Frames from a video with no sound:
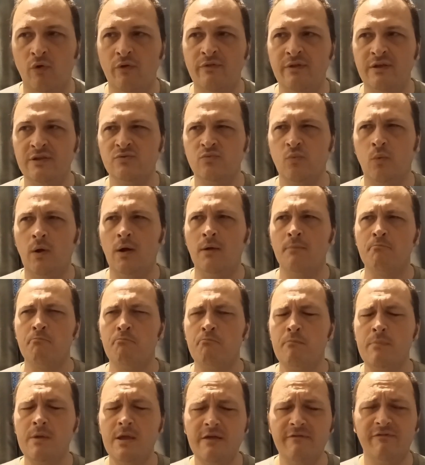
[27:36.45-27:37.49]
And there's one
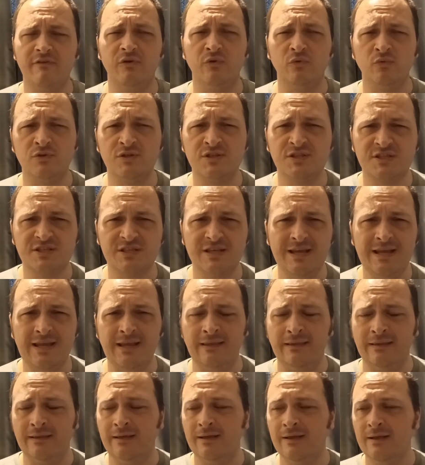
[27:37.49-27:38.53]
pivotal
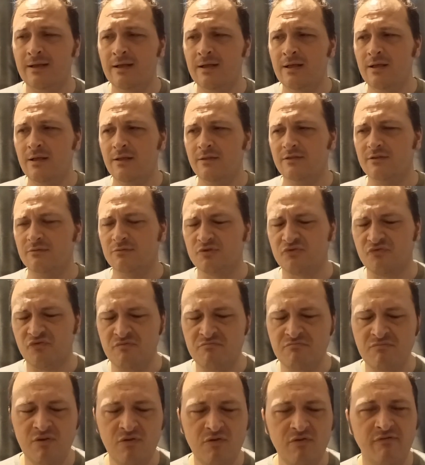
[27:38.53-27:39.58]
scene that was
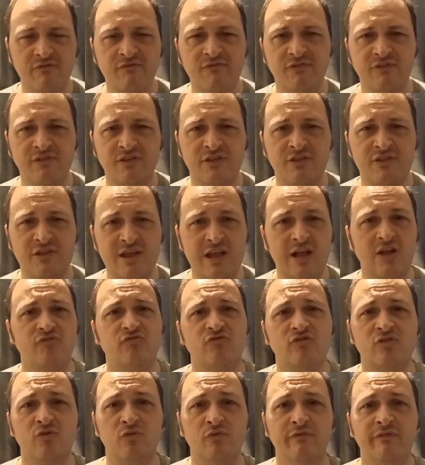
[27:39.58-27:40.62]
removed for the
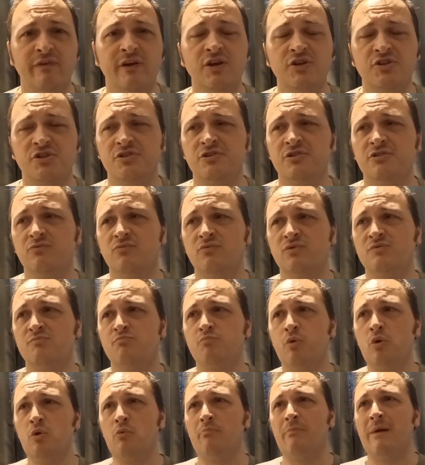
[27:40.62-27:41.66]
theatrical version that was
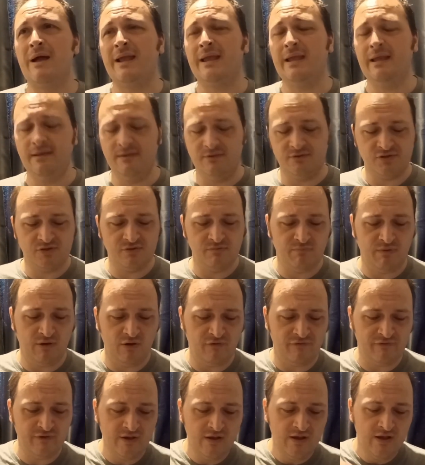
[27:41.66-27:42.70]
put back into
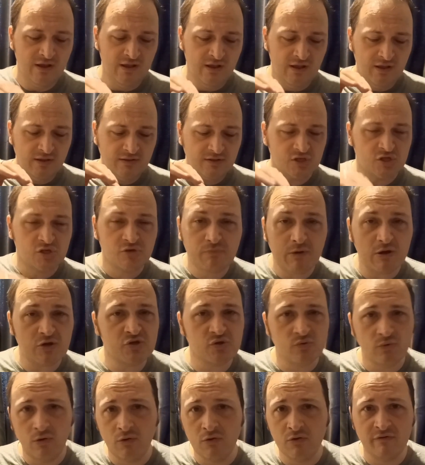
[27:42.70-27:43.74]
both the
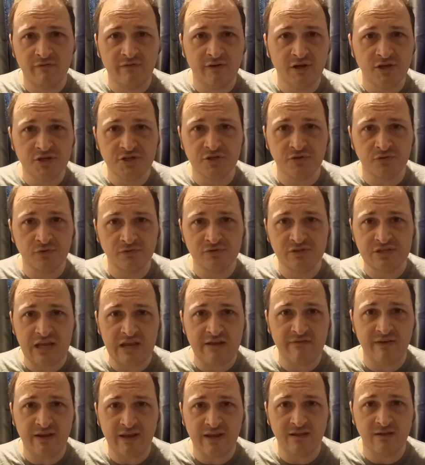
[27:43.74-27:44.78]
special longer version on
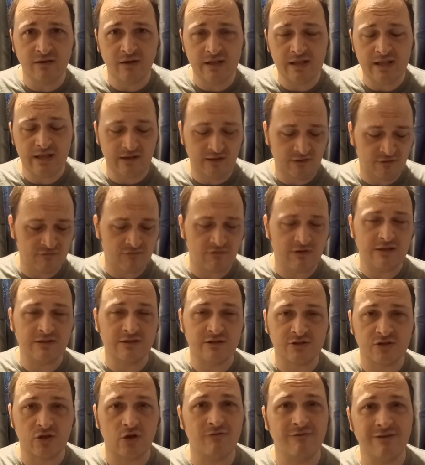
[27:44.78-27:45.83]
T V in nineteen eighty-three and the
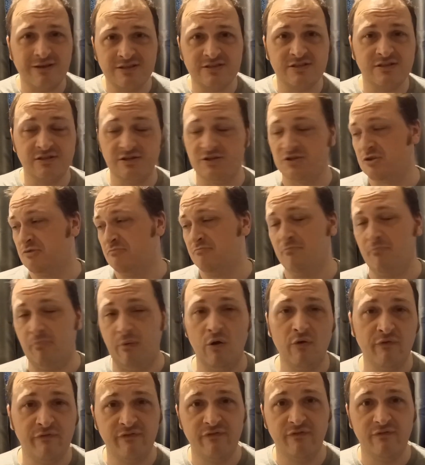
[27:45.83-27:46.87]
director's edition,
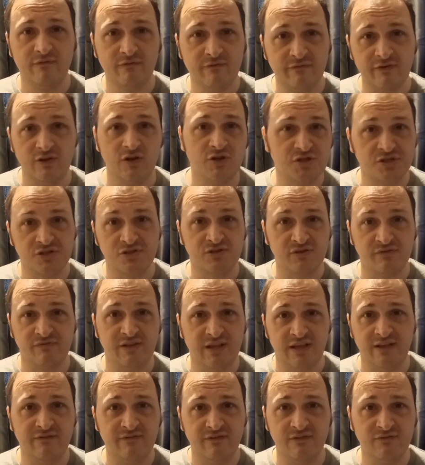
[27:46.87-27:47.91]
both versions of
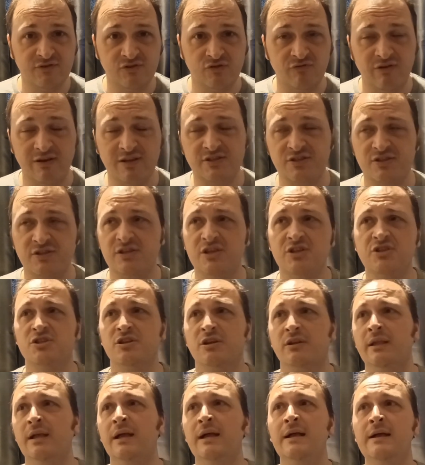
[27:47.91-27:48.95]
the director's edition.